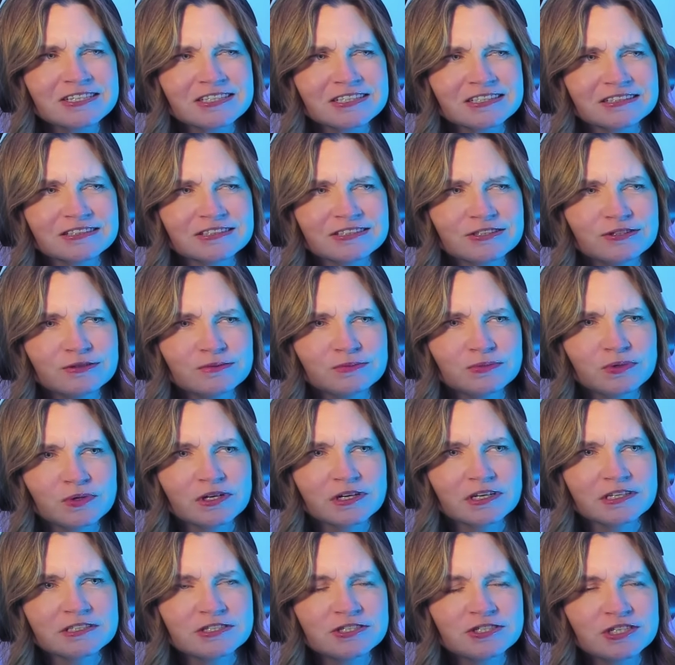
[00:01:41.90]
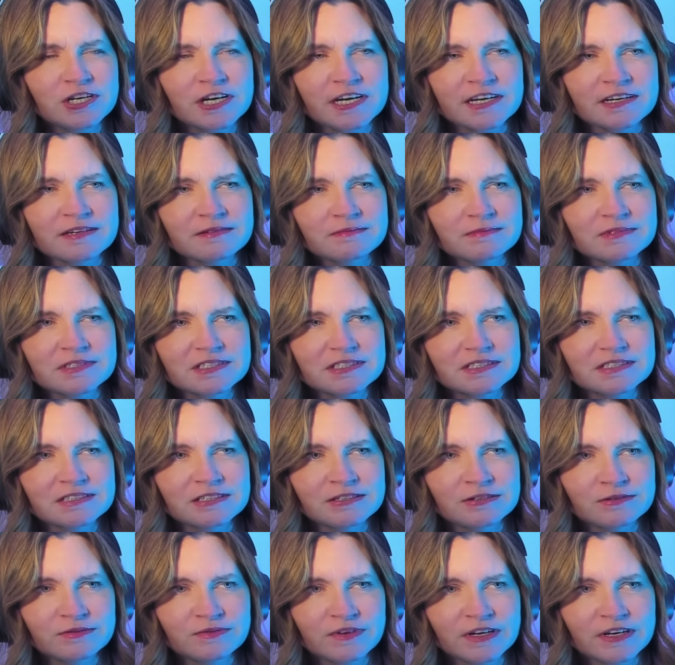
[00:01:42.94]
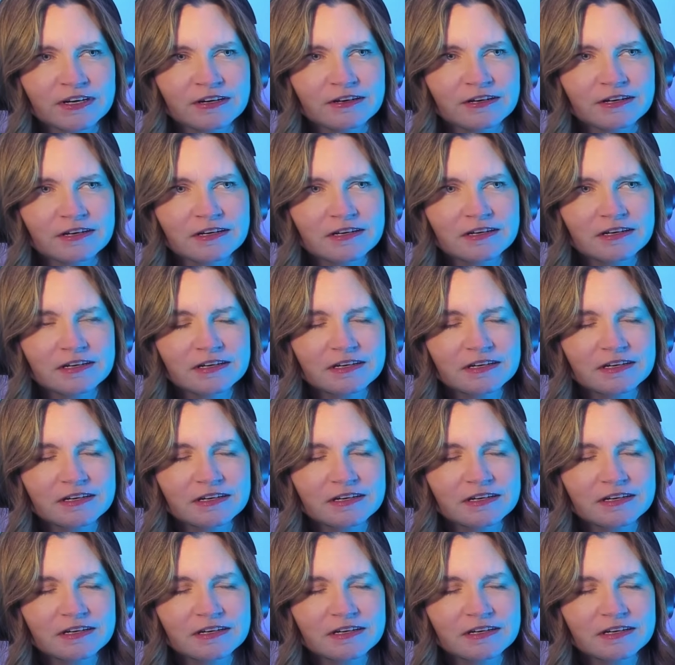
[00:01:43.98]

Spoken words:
a little more ashamed, Littlefinger.